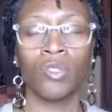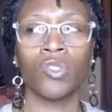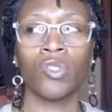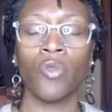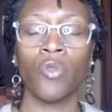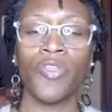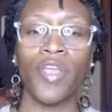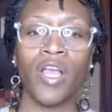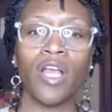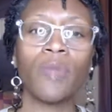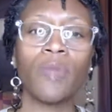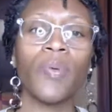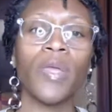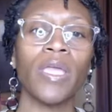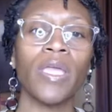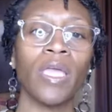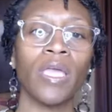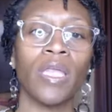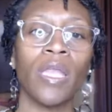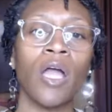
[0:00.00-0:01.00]
So,
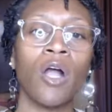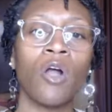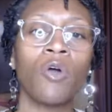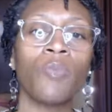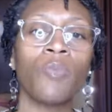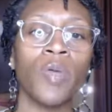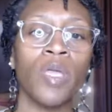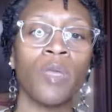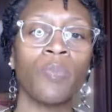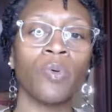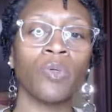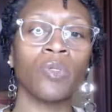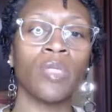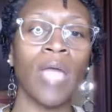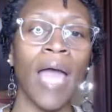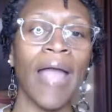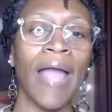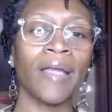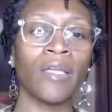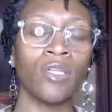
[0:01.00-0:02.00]
therapy can help people
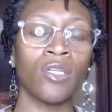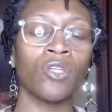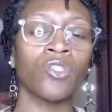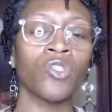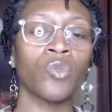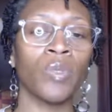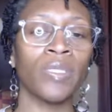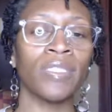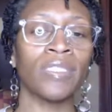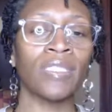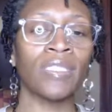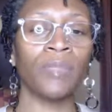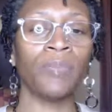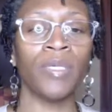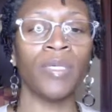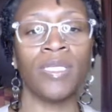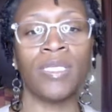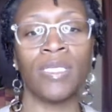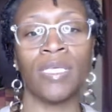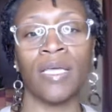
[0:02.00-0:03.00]
diagnosed with
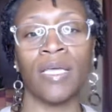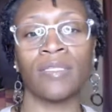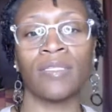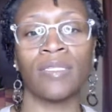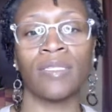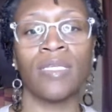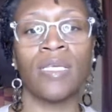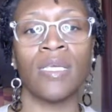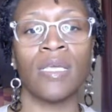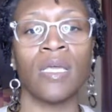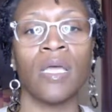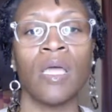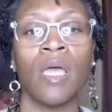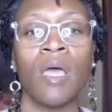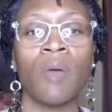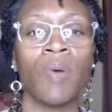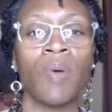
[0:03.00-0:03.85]
CPTSD,